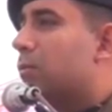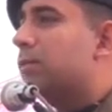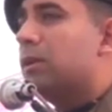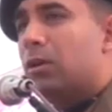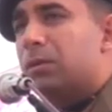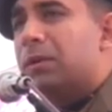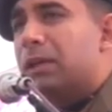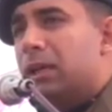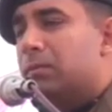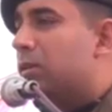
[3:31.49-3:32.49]
we will not
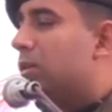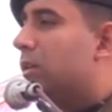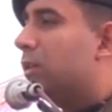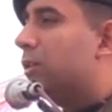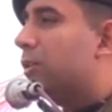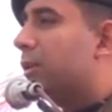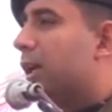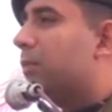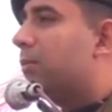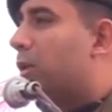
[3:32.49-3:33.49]
be able to get a